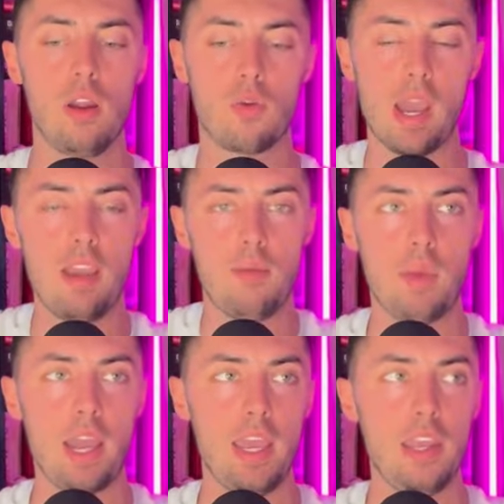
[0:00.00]
right? And
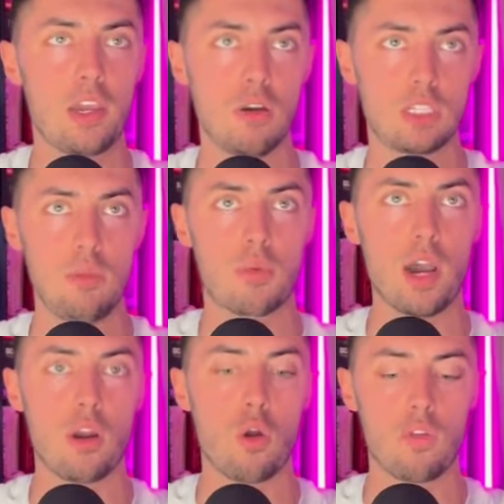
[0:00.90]
my hitting coach, he
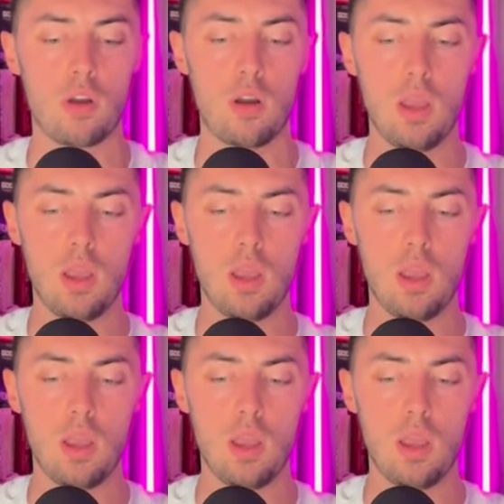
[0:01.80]
brought over